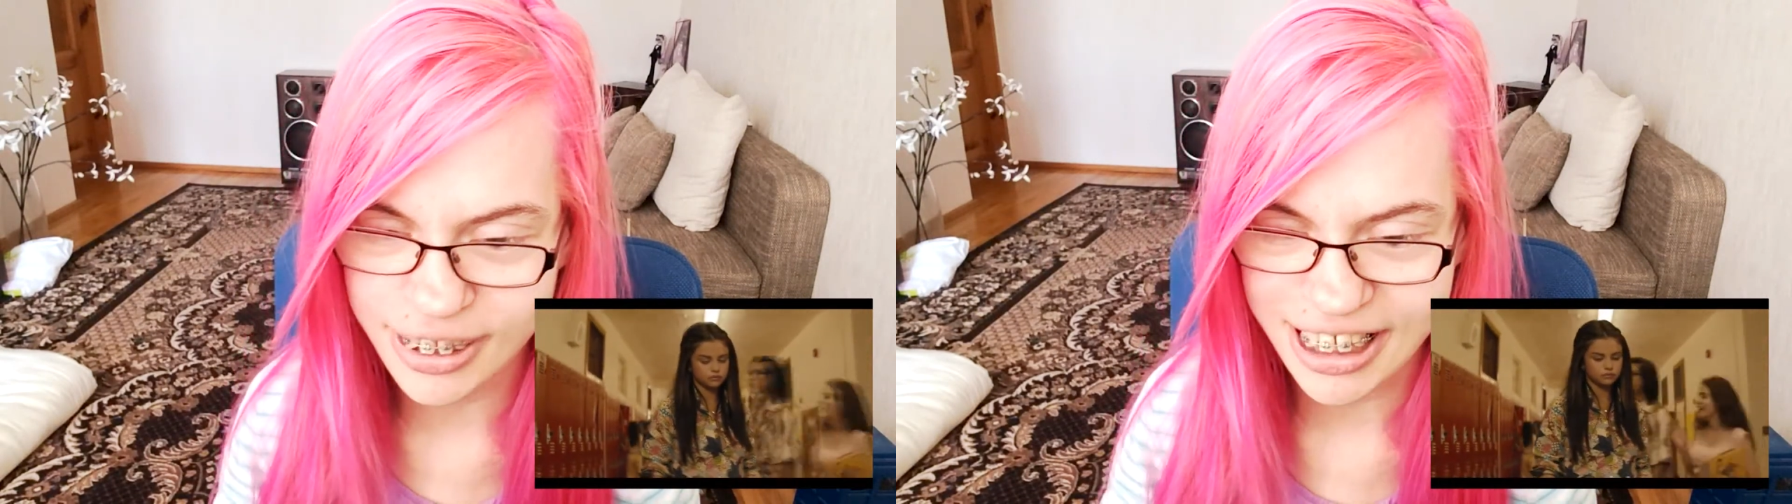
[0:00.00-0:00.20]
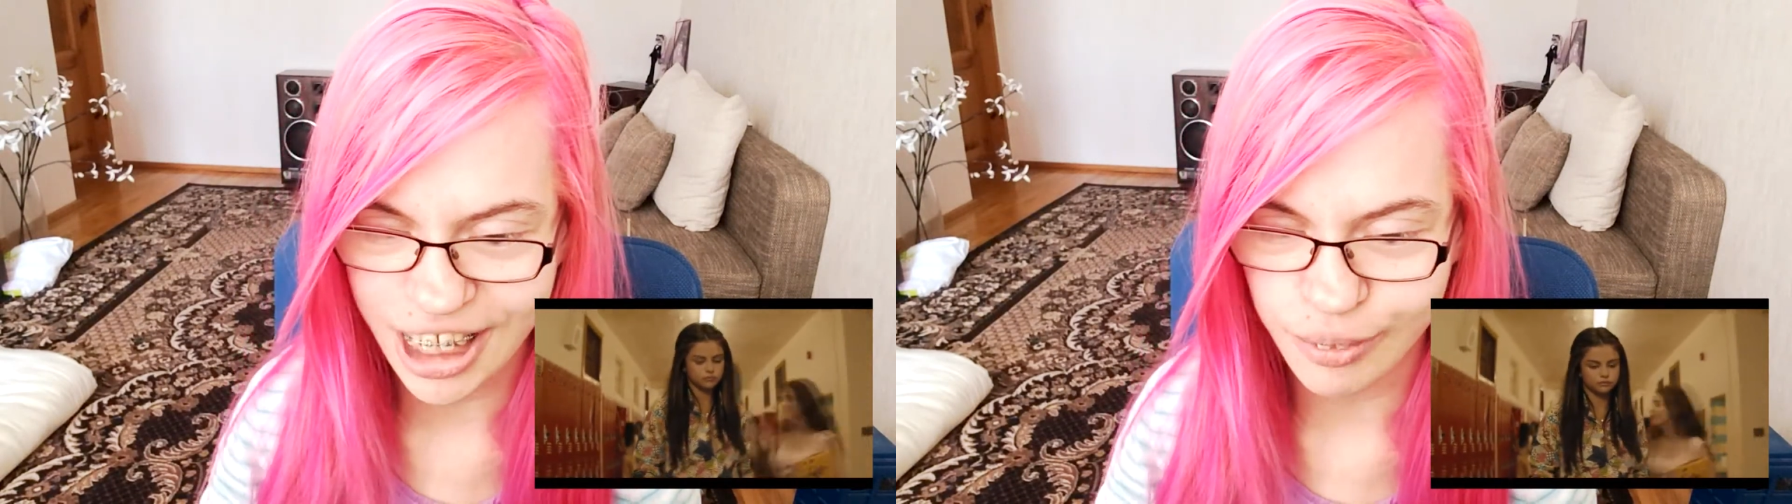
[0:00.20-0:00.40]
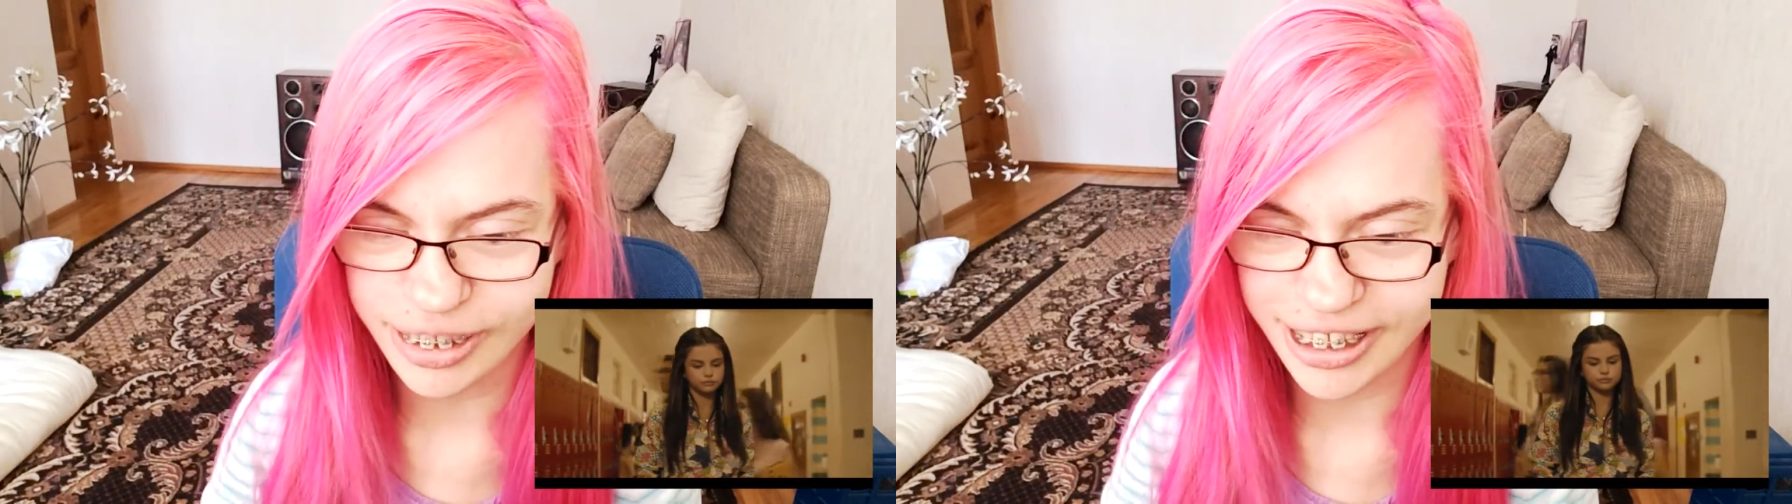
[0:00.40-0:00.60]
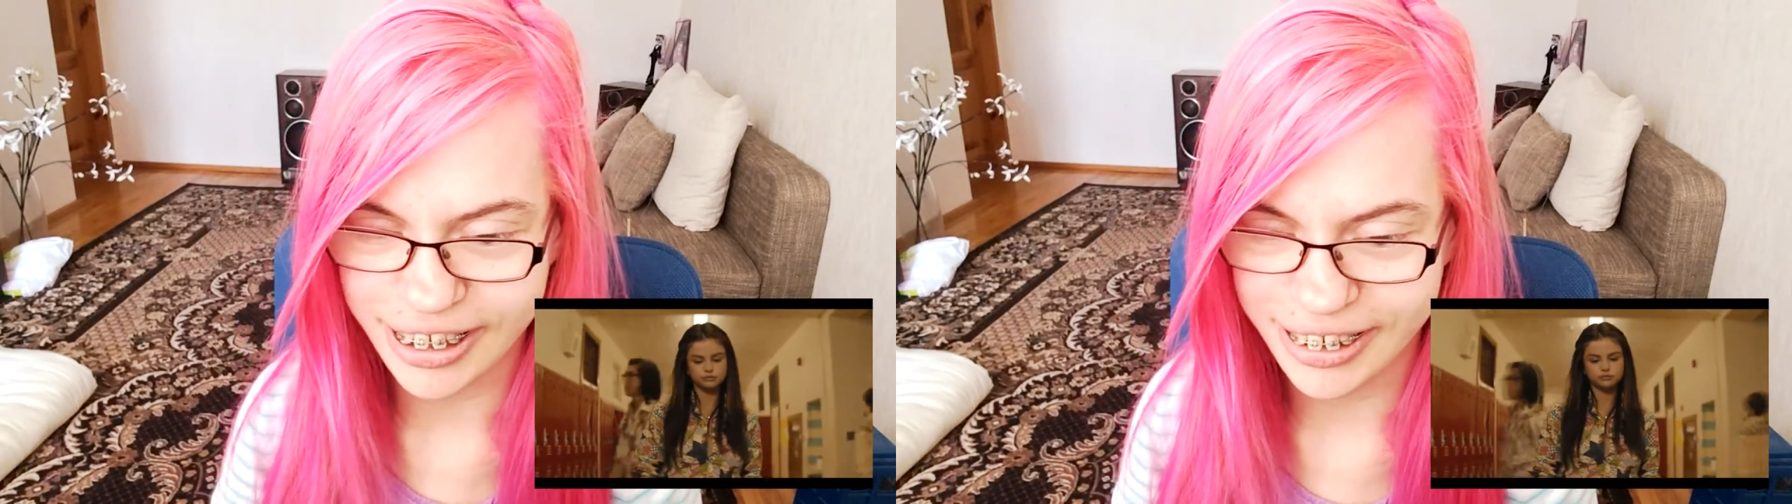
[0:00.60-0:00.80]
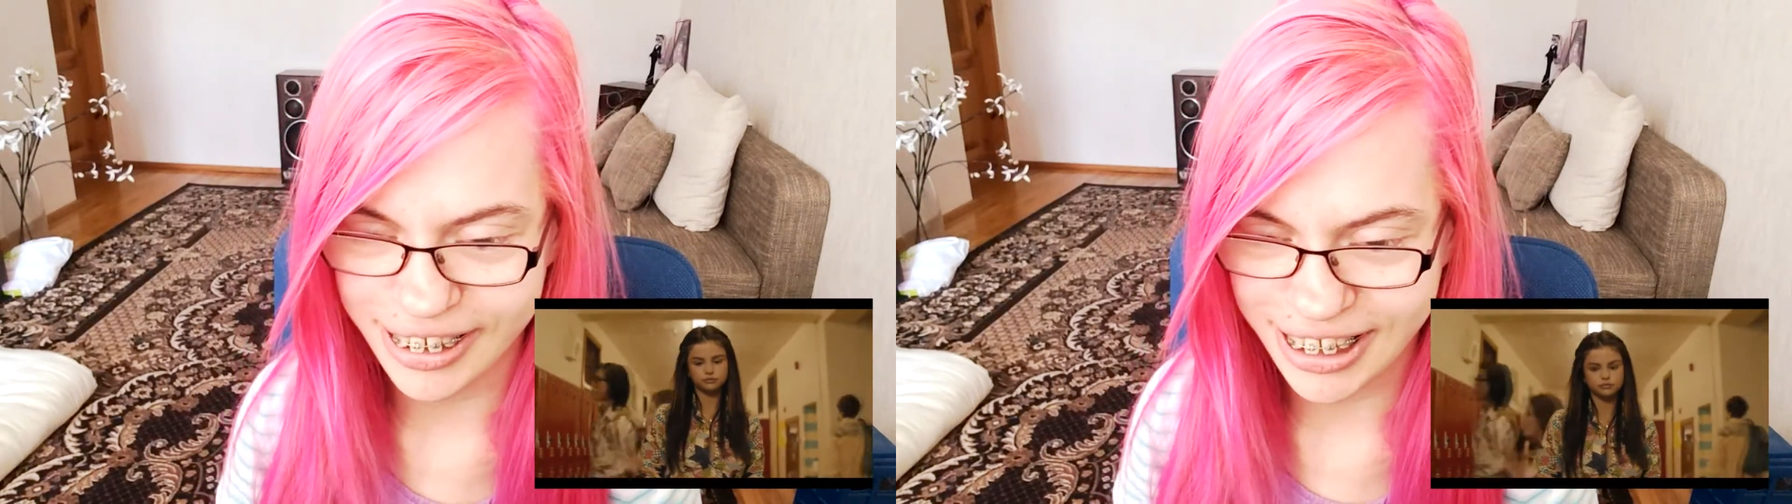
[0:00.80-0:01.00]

type setting.